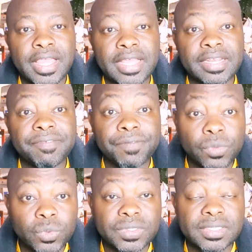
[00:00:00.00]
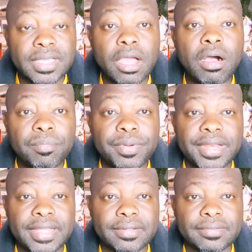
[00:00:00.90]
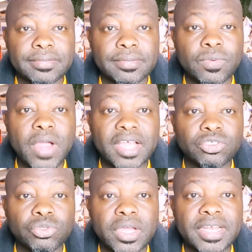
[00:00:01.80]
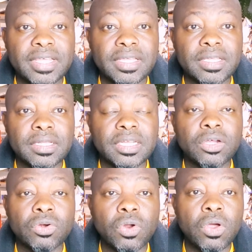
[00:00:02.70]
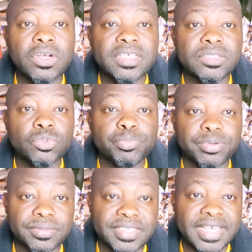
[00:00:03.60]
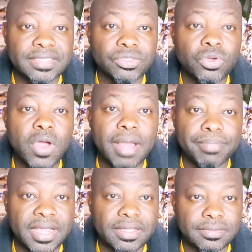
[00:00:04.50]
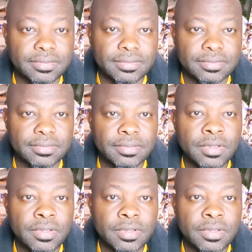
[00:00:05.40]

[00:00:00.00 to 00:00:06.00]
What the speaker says: And the fuse is a component who actually the role is to protect your appliances